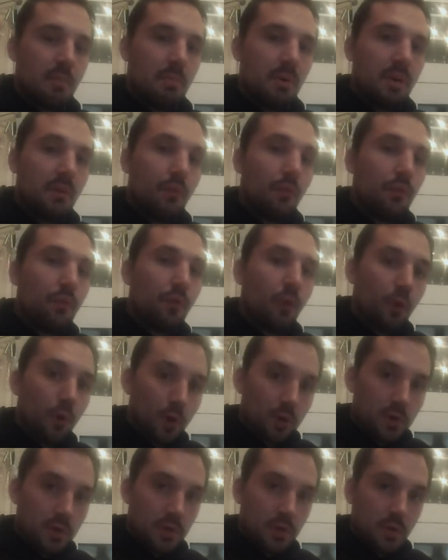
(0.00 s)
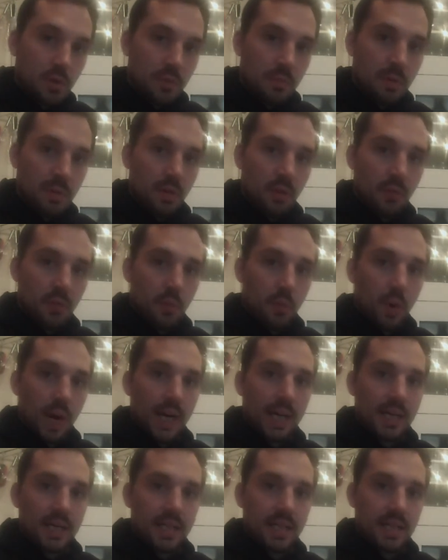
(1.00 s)
prefer to a bit of a
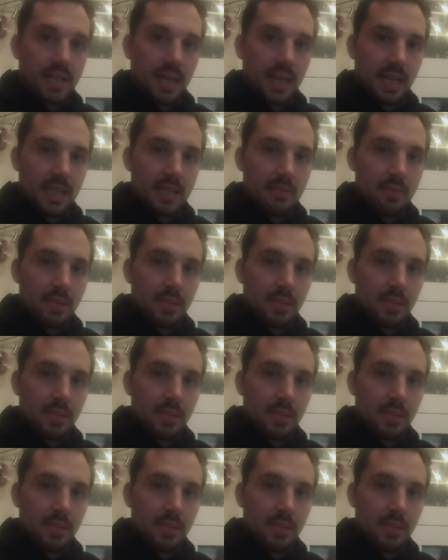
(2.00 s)
wider stance